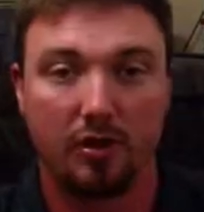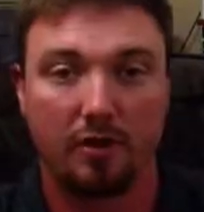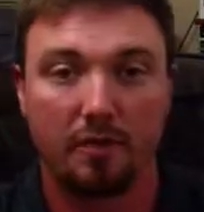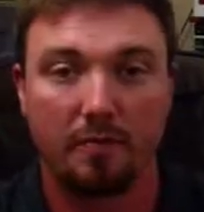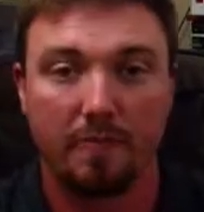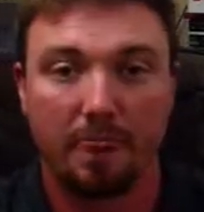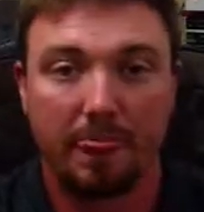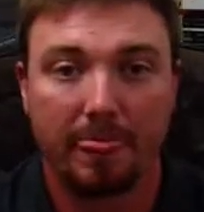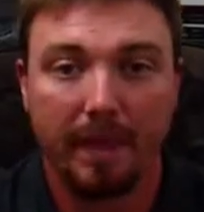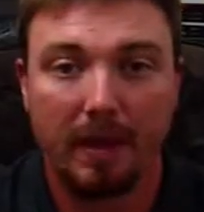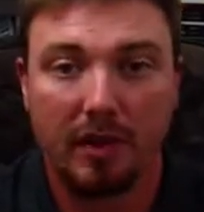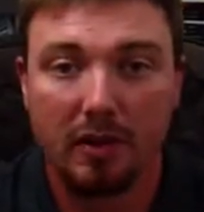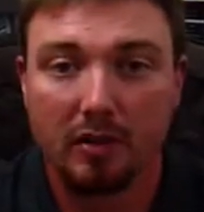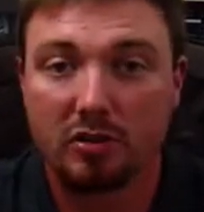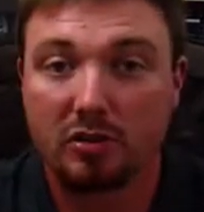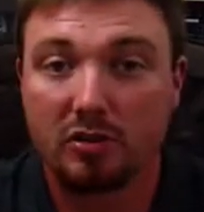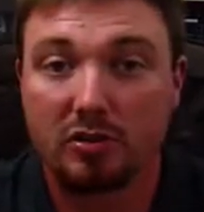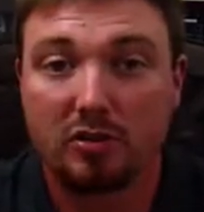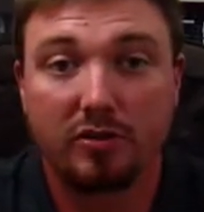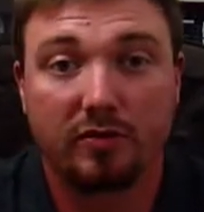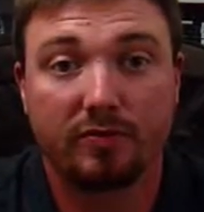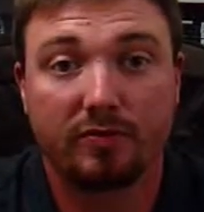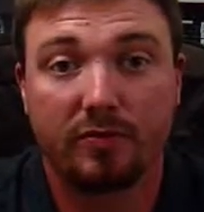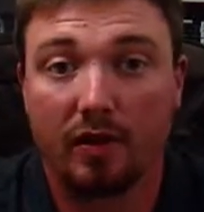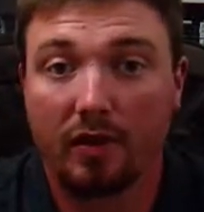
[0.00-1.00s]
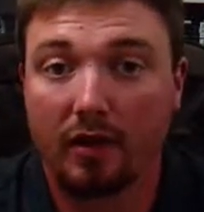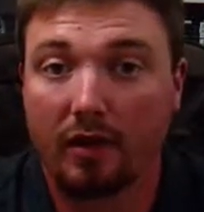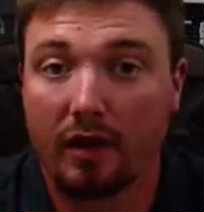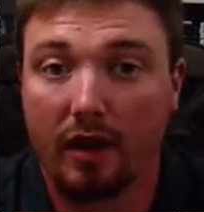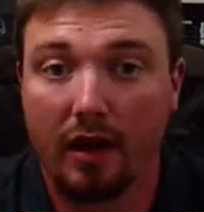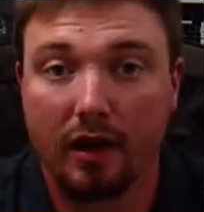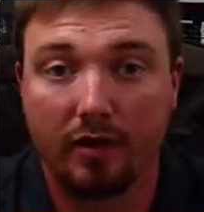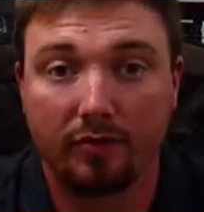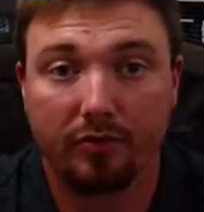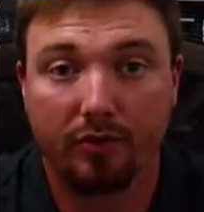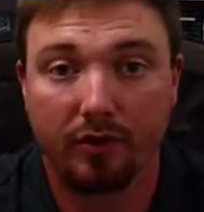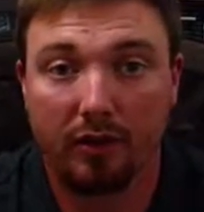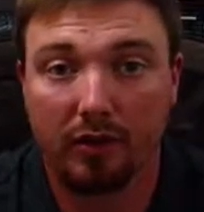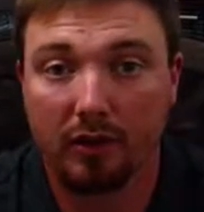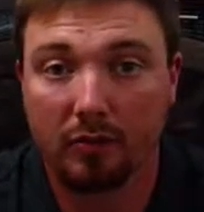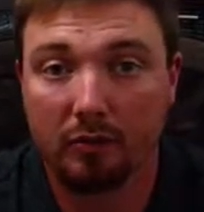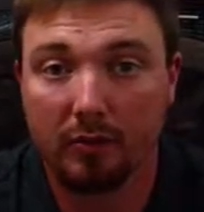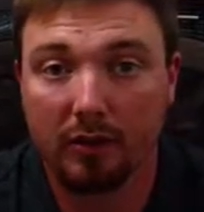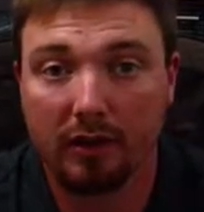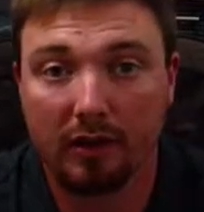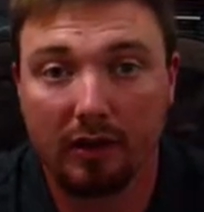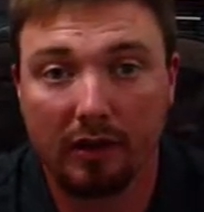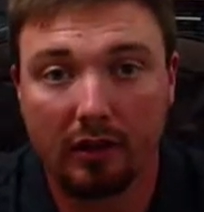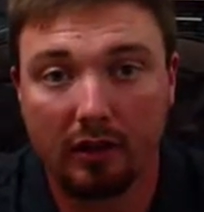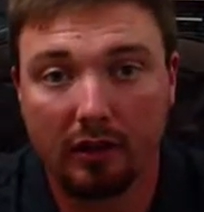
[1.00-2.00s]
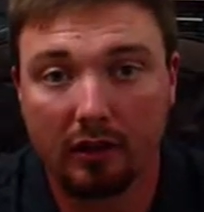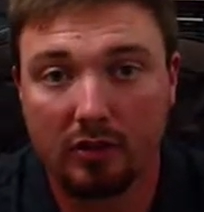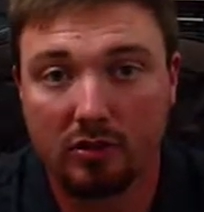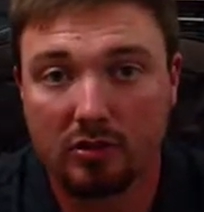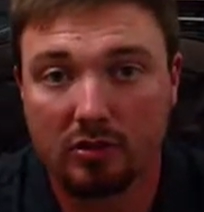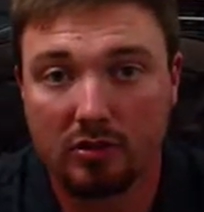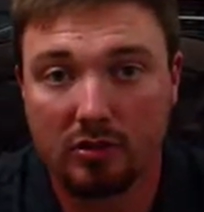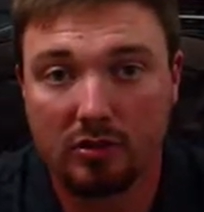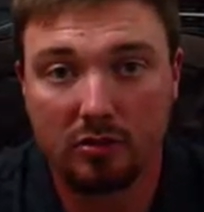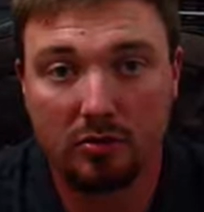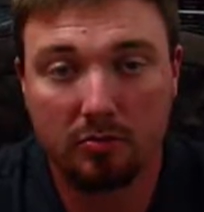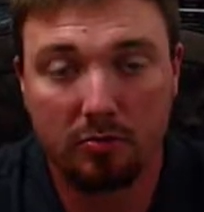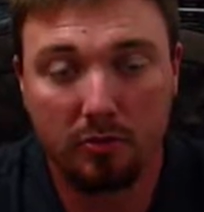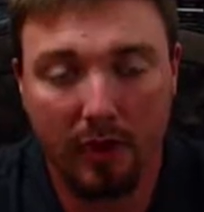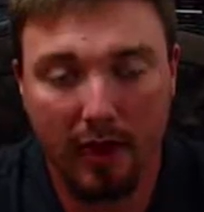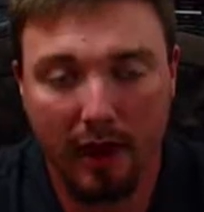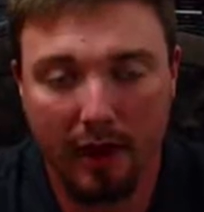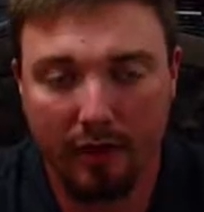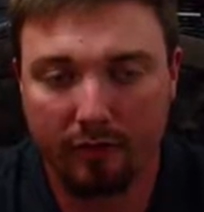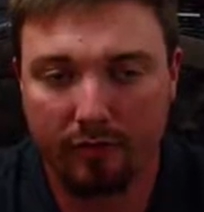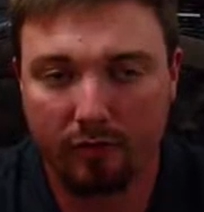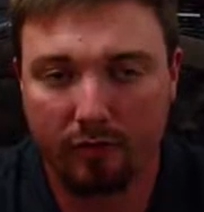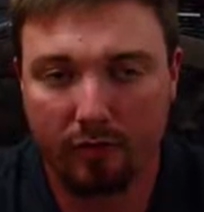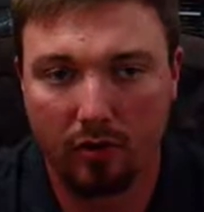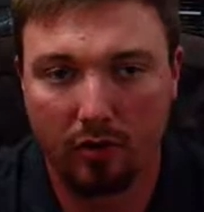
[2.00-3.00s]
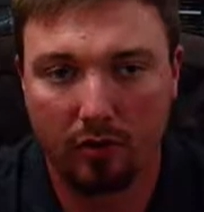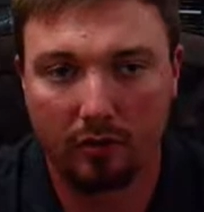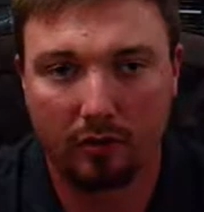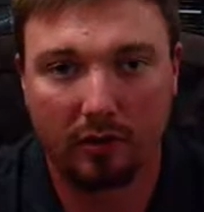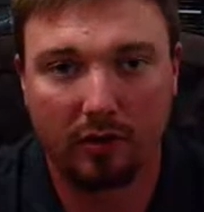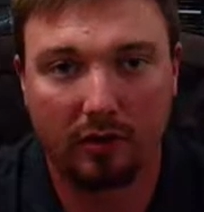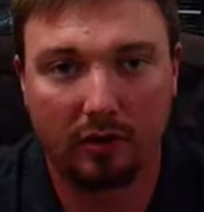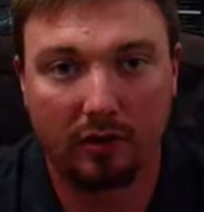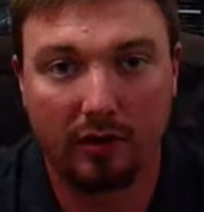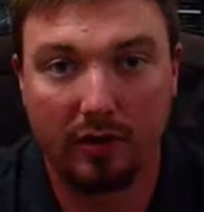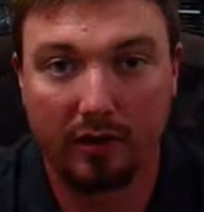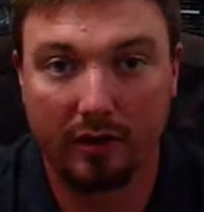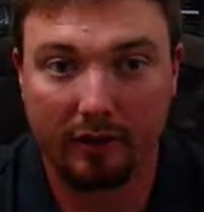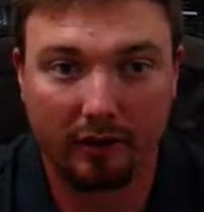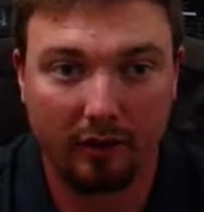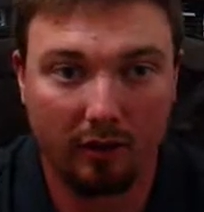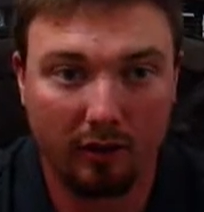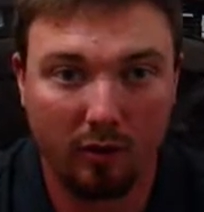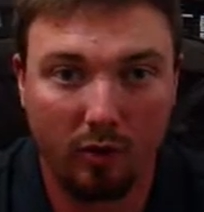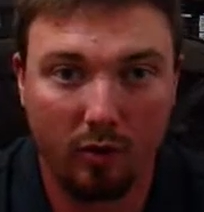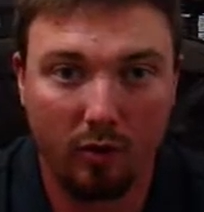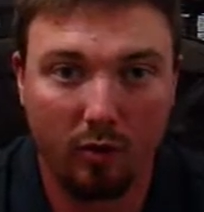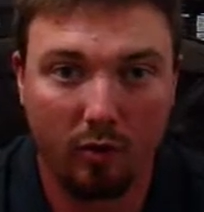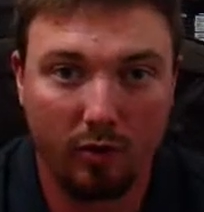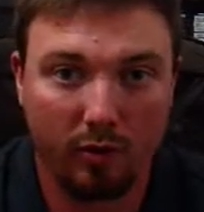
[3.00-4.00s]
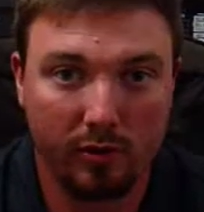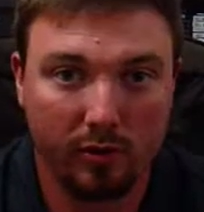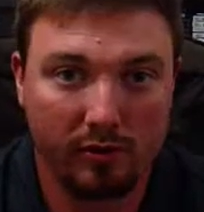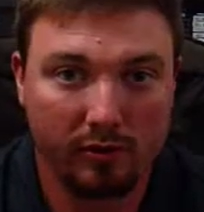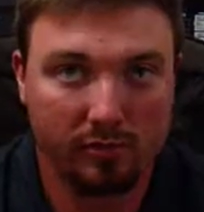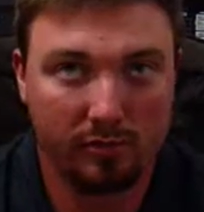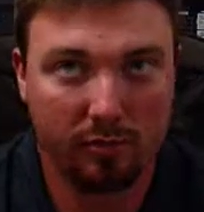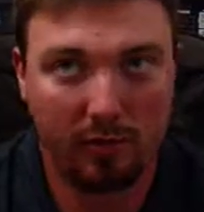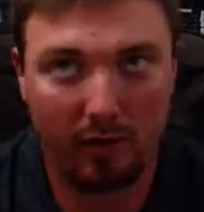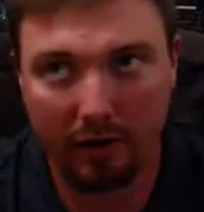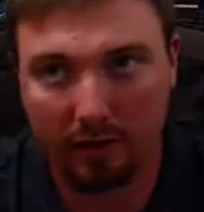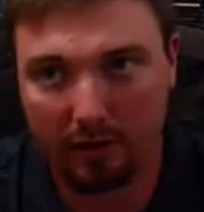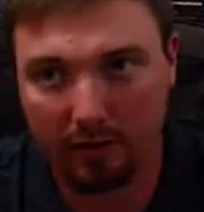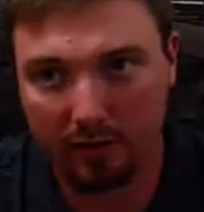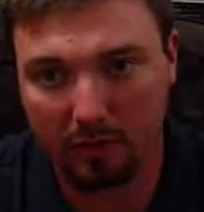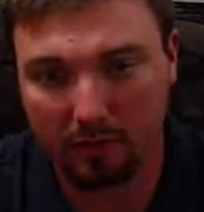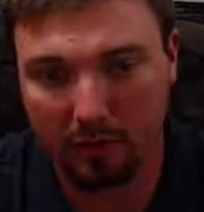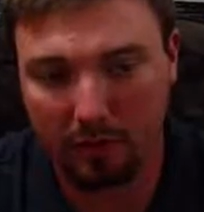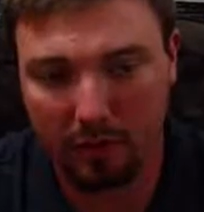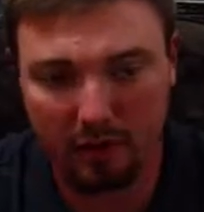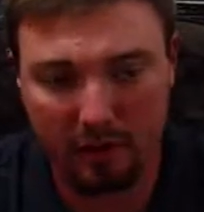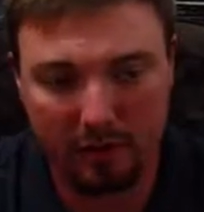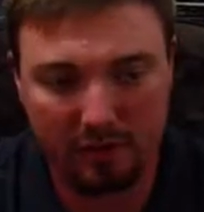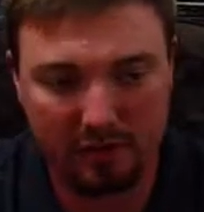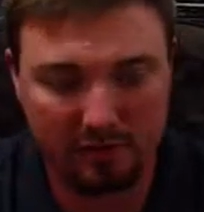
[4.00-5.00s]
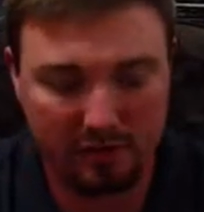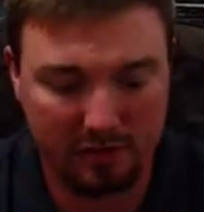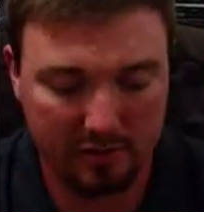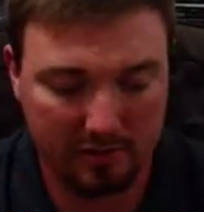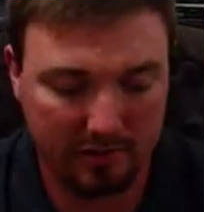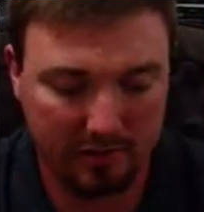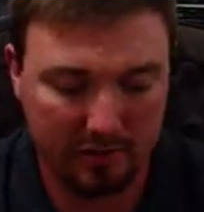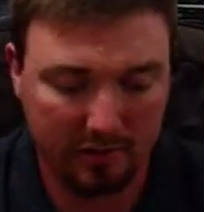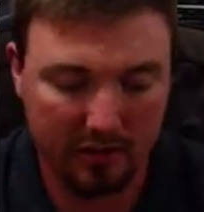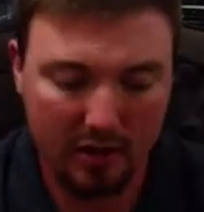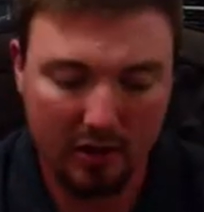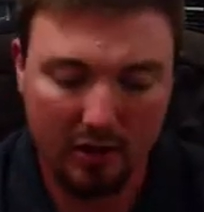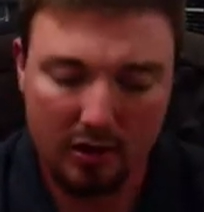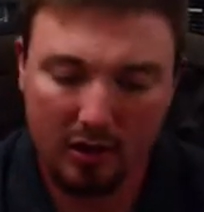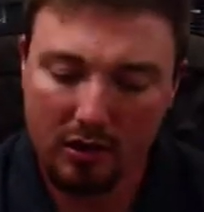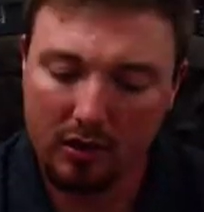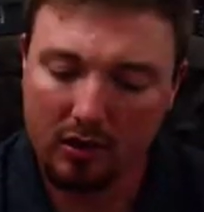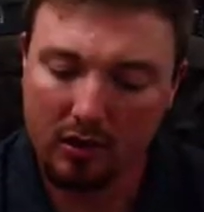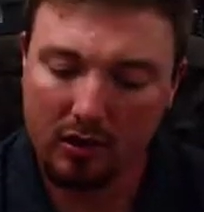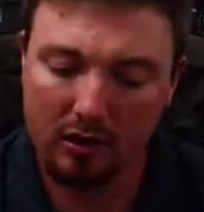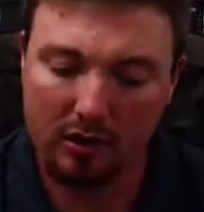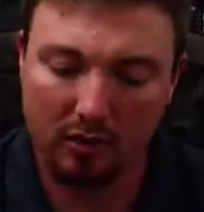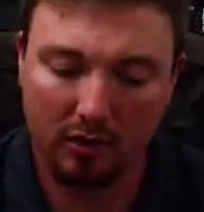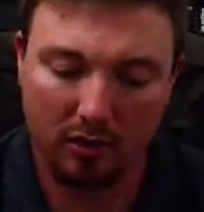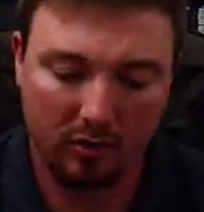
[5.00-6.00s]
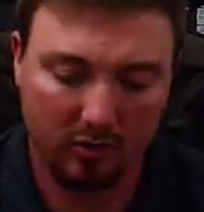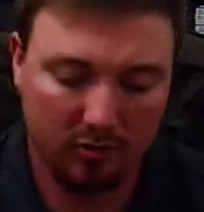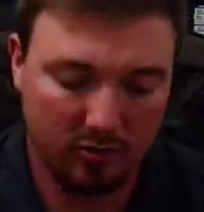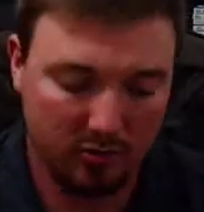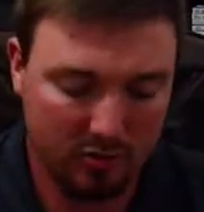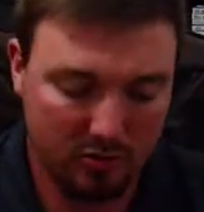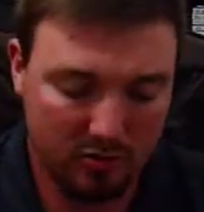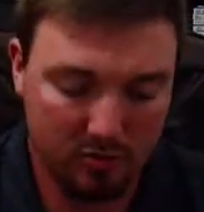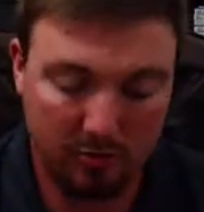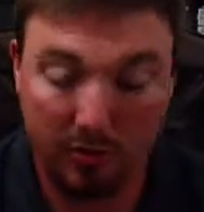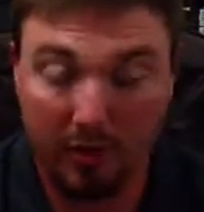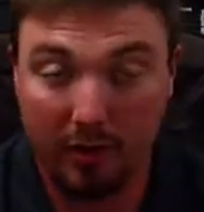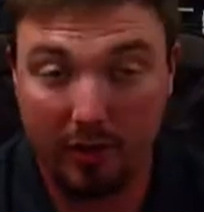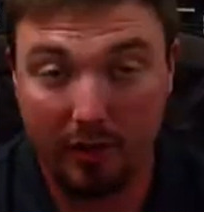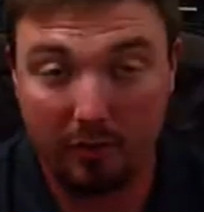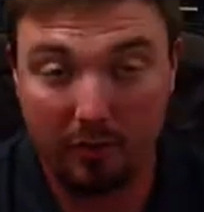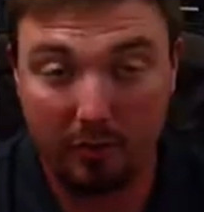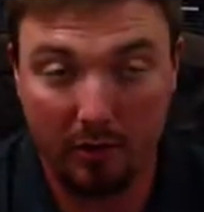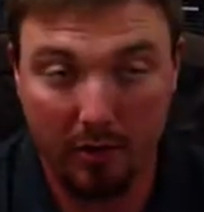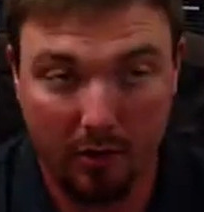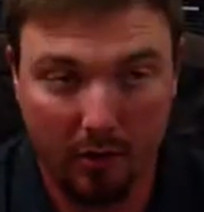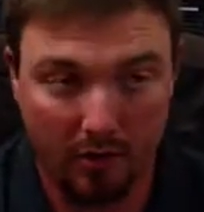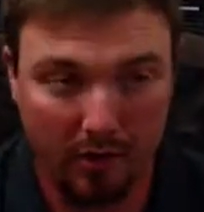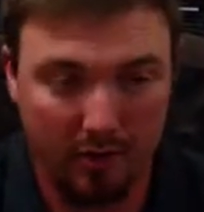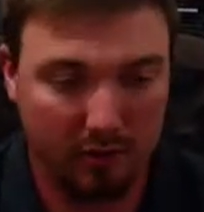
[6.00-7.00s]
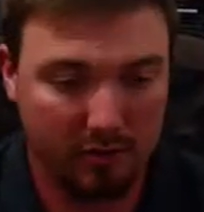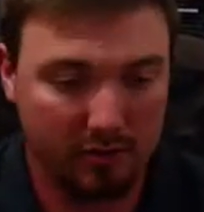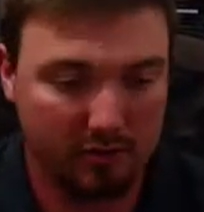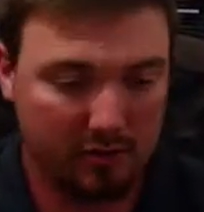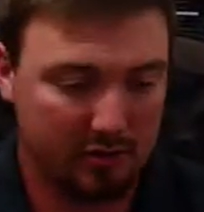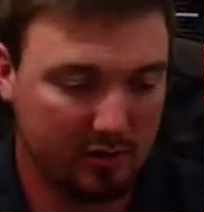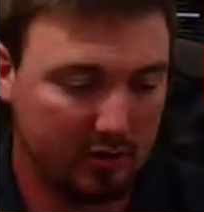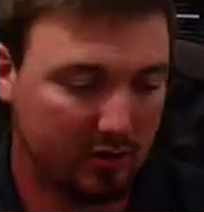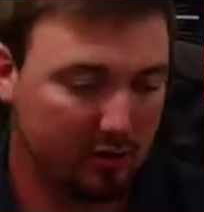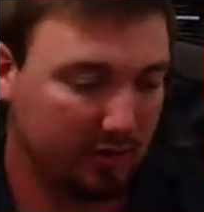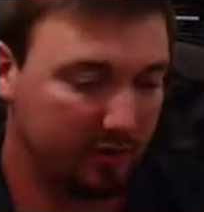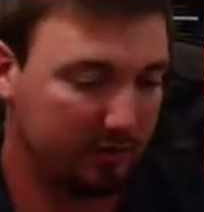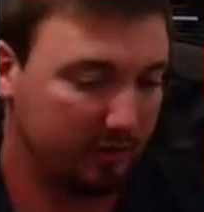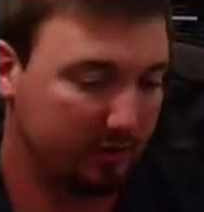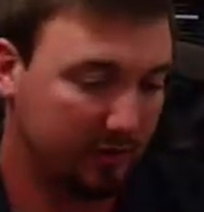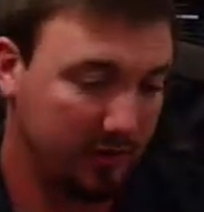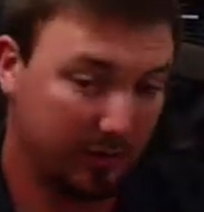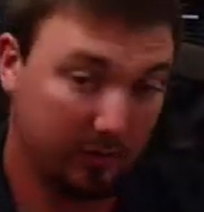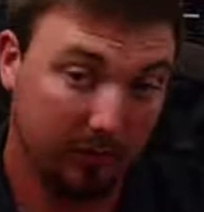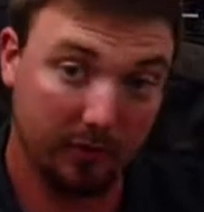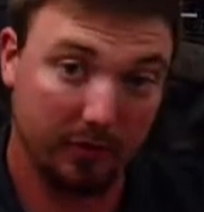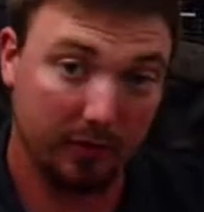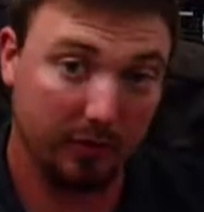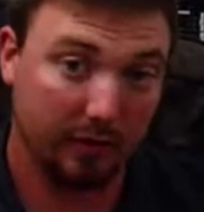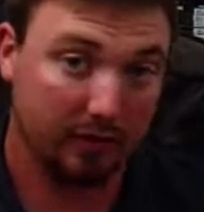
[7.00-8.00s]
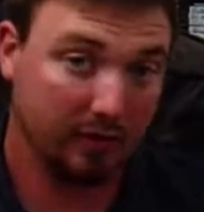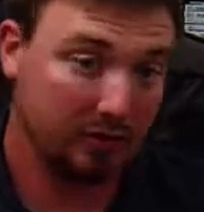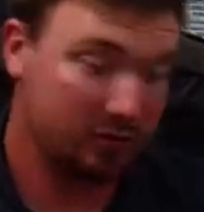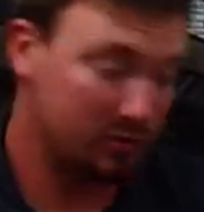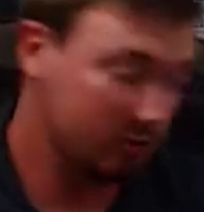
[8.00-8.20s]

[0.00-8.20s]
So just a fun game for him to get into, platform, collect the coins, break the bricks, and just play Mario. So he